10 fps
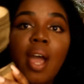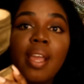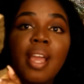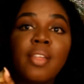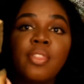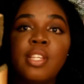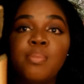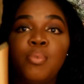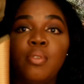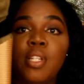I got
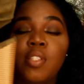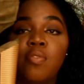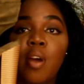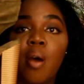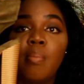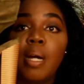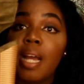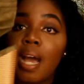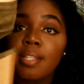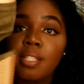these booties from
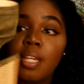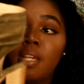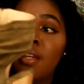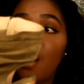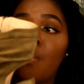Agaci.